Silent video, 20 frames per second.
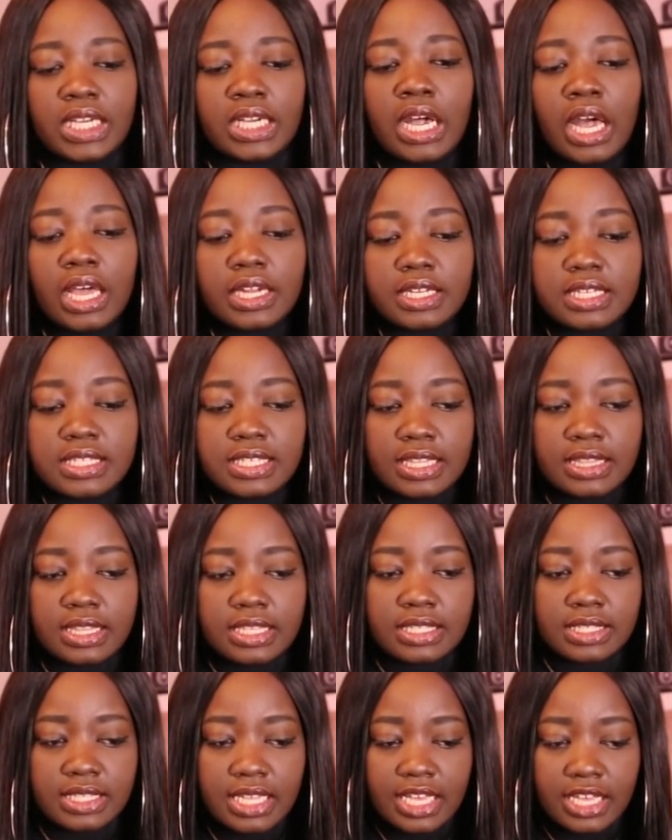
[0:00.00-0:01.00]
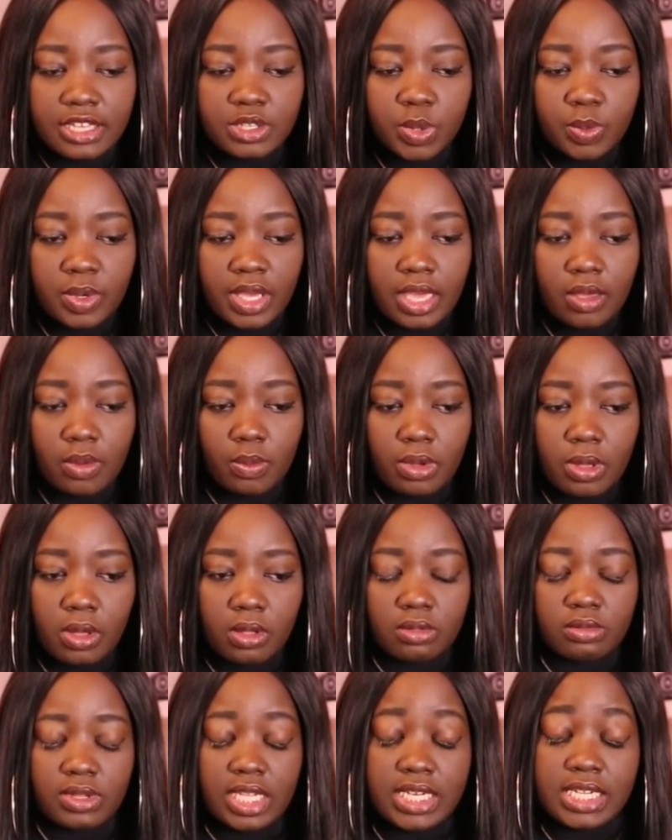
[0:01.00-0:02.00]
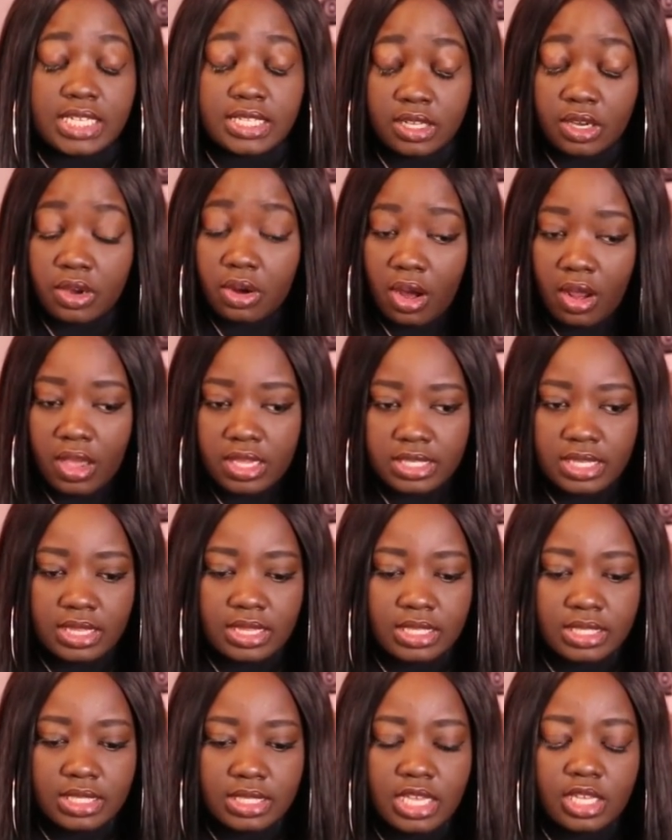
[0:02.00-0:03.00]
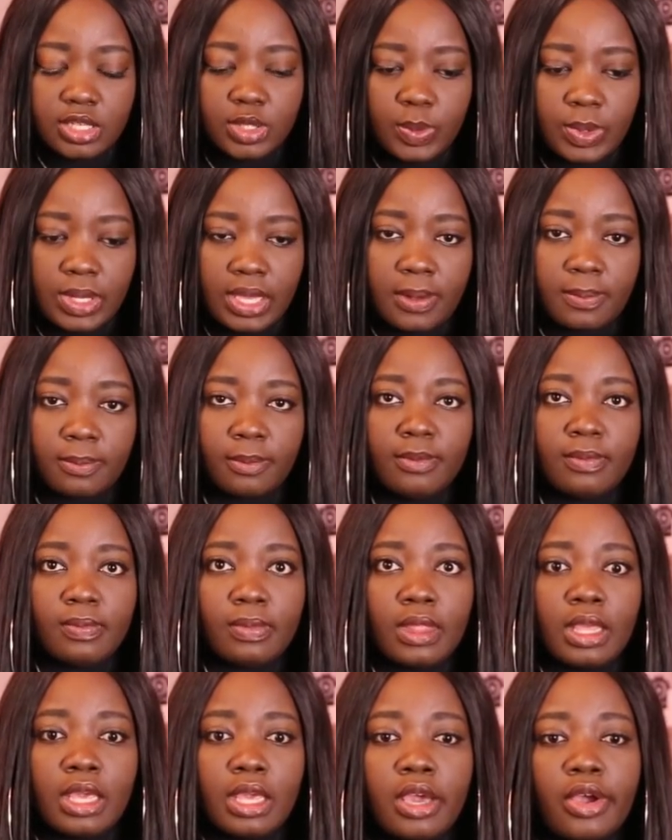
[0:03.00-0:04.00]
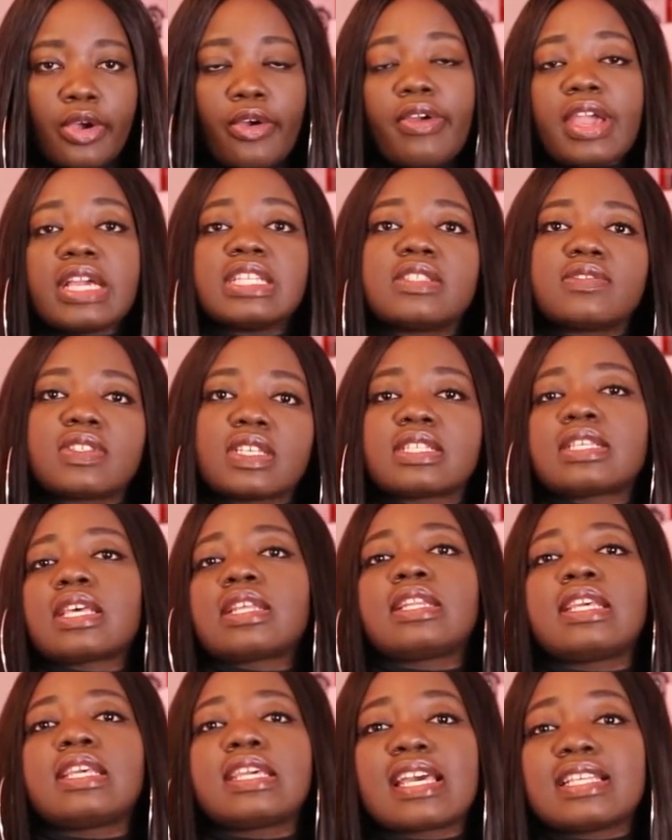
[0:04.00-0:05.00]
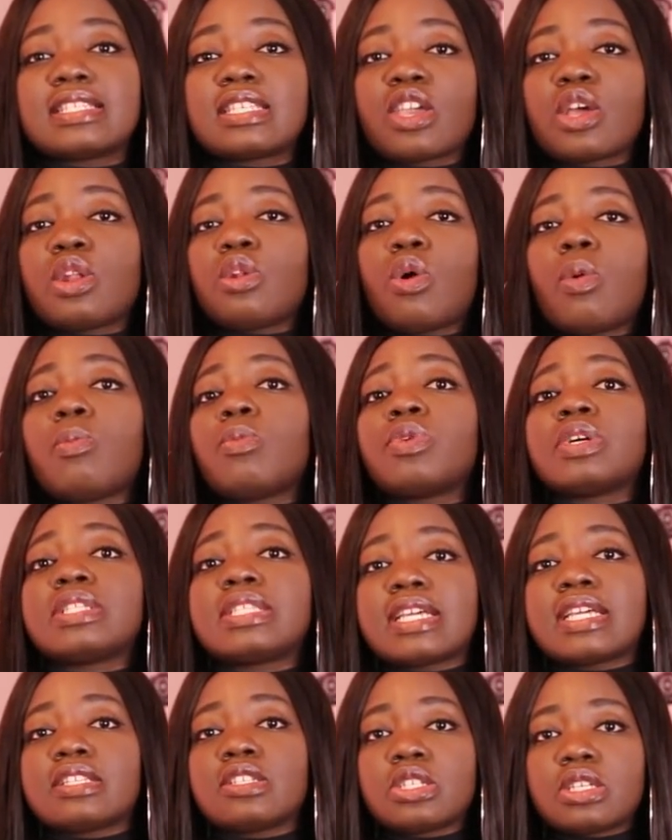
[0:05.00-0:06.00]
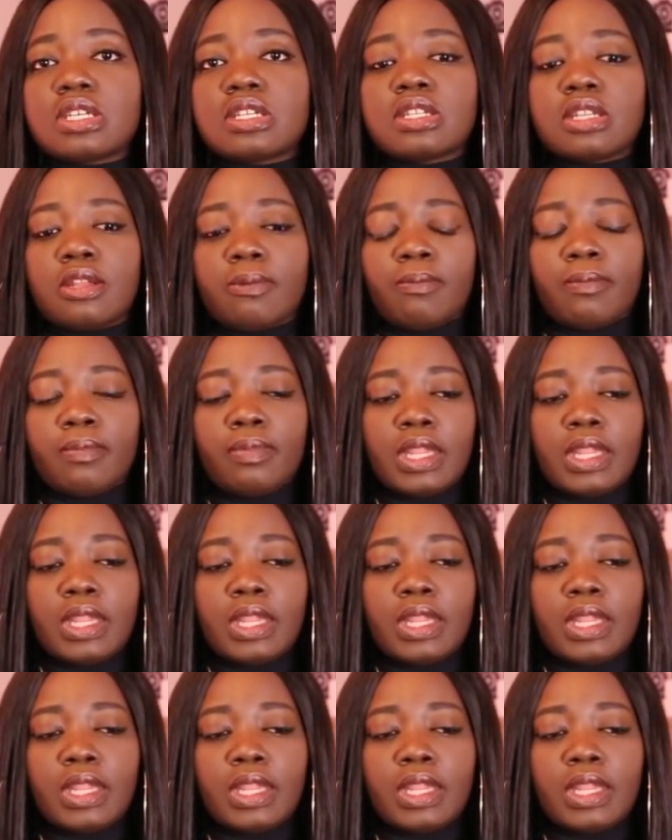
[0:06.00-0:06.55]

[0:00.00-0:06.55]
Ghana's at the stage where, well, at least Accra is at the stage where creatives are suddenly getting a lot more attention.